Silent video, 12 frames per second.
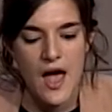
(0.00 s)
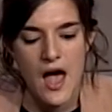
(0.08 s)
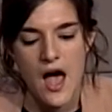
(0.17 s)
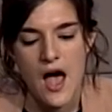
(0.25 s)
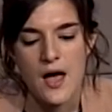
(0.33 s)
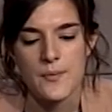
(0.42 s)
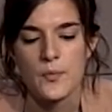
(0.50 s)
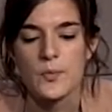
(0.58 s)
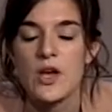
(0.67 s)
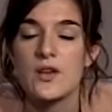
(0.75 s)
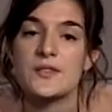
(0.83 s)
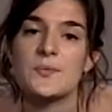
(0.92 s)
Um,
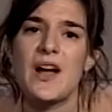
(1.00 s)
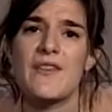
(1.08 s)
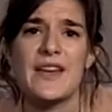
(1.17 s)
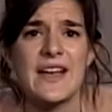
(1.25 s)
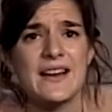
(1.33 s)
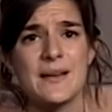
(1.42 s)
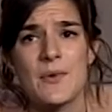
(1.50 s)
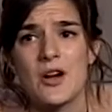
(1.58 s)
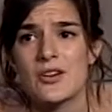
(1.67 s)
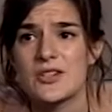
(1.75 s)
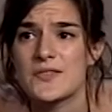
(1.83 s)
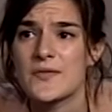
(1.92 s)
we also will have Canine
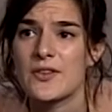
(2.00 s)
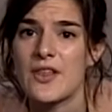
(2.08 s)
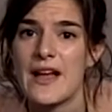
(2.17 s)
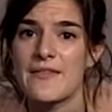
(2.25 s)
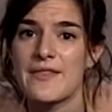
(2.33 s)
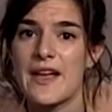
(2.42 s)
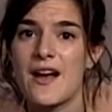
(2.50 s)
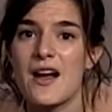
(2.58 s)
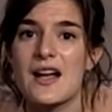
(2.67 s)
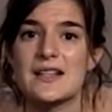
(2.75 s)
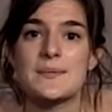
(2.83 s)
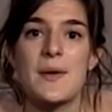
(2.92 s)
Partners for Life
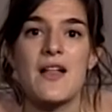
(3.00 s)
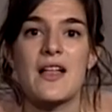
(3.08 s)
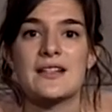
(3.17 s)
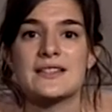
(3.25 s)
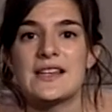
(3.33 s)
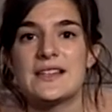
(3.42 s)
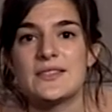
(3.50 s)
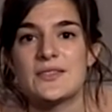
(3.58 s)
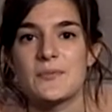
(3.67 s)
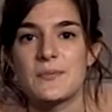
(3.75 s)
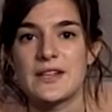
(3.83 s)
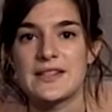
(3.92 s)
there, as well as
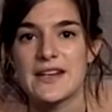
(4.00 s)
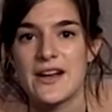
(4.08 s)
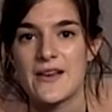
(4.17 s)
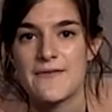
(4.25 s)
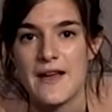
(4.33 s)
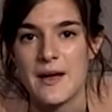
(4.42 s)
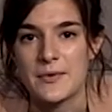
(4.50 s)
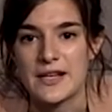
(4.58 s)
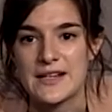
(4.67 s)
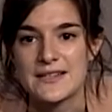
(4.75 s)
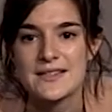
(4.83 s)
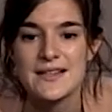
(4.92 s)
Keystone Military
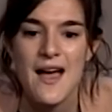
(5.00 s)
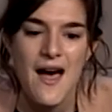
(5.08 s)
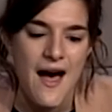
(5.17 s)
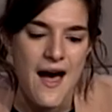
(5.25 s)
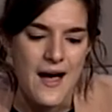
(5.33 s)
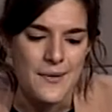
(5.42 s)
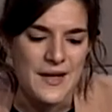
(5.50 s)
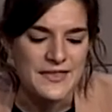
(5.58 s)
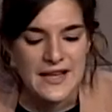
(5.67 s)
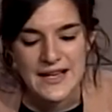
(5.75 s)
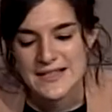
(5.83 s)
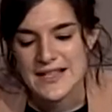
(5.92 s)
Families. Um, and
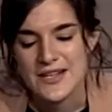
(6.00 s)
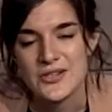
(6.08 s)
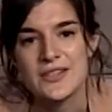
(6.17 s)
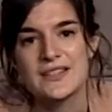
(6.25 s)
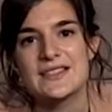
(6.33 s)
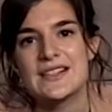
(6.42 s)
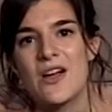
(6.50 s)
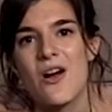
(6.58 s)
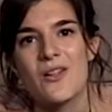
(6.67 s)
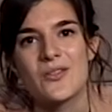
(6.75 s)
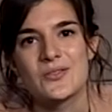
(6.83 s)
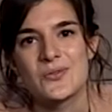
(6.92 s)
like I said, you can see
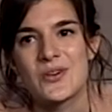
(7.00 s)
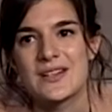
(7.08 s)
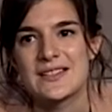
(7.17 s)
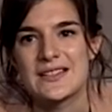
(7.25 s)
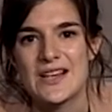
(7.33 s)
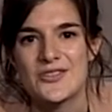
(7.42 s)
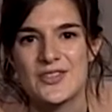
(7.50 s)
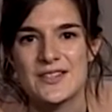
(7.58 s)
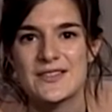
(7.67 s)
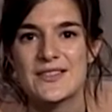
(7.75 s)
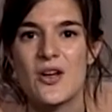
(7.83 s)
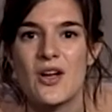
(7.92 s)
all those
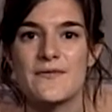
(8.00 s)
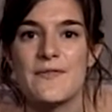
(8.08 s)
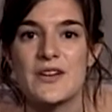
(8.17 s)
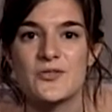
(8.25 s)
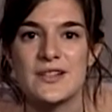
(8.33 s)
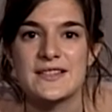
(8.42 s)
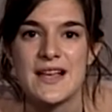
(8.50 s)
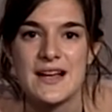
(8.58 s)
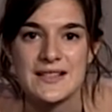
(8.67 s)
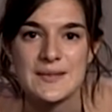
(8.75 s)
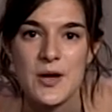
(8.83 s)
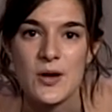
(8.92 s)
organizations on
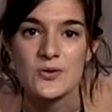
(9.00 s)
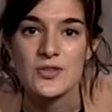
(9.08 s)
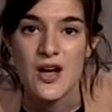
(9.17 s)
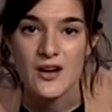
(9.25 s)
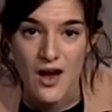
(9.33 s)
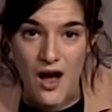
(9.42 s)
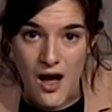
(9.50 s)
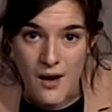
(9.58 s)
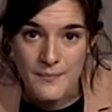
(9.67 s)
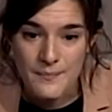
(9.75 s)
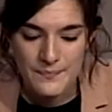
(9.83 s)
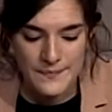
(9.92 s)
veteransexpo.com.